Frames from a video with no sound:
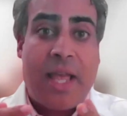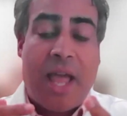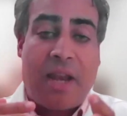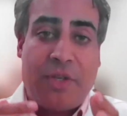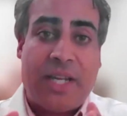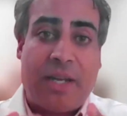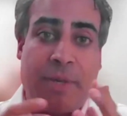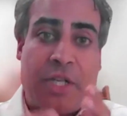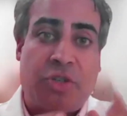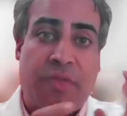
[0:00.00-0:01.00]
and if you take a
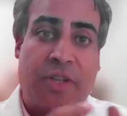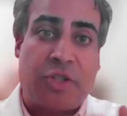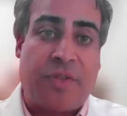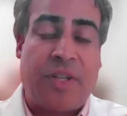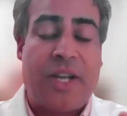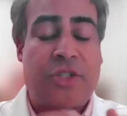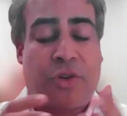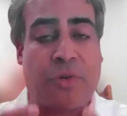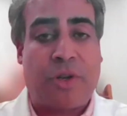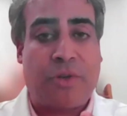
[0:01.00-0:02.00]
picture of ulcerative colitis or
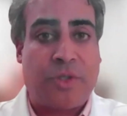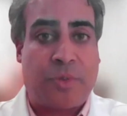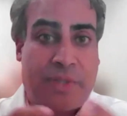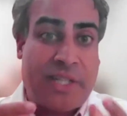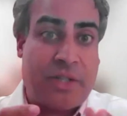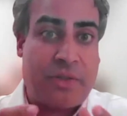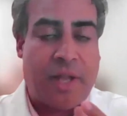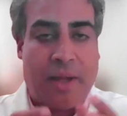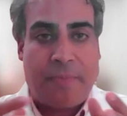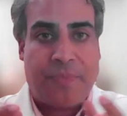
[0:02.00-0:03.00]
Crohn's,
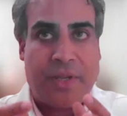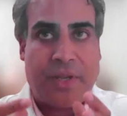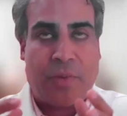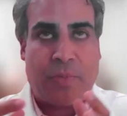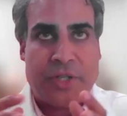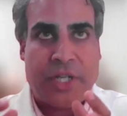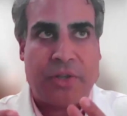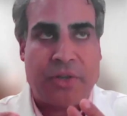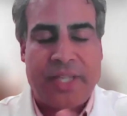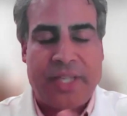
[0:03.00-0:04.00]

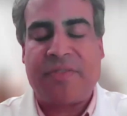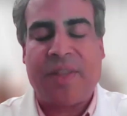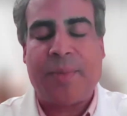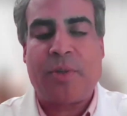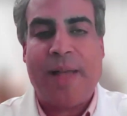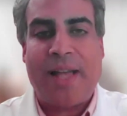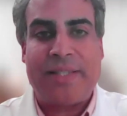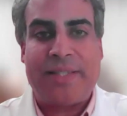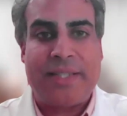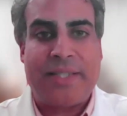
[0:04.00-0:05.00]
particularly these inflammatory bowel
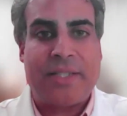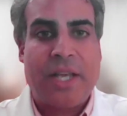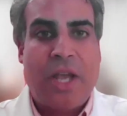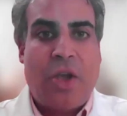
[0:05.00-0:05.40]
diseases,